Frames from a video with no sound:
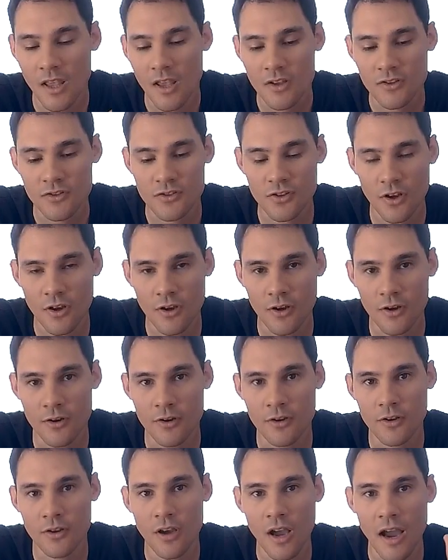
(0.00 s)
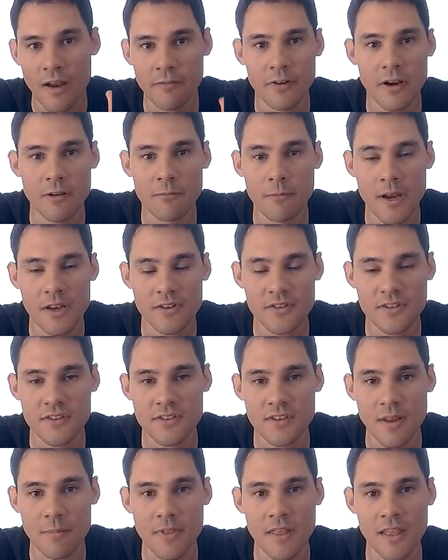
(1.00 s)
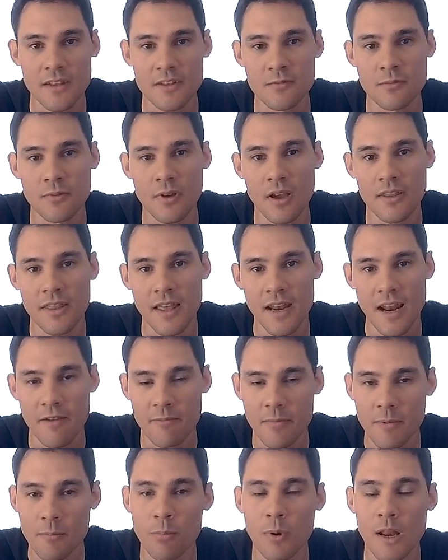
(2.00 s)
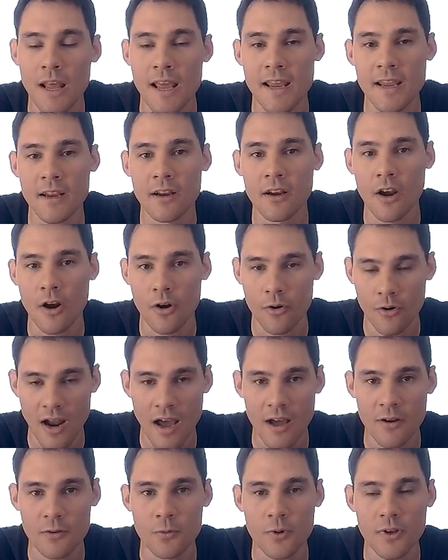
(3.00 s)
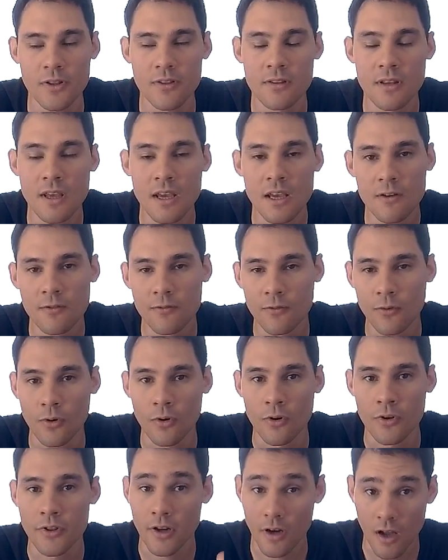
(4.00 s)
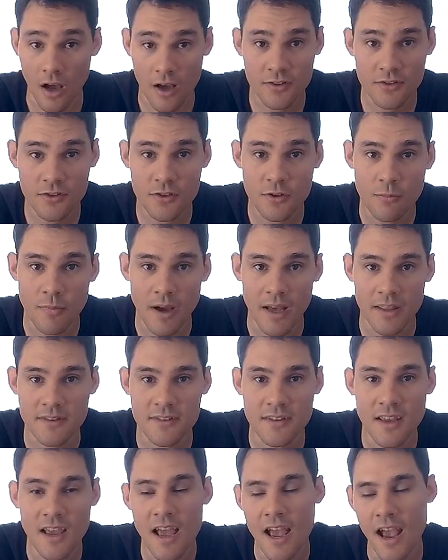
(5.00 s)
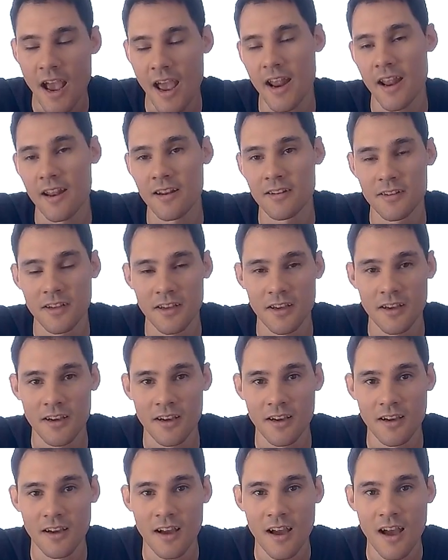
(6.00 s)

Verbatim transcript: So high frame rates is something that's, that I've been playing around with for the last two months and uh,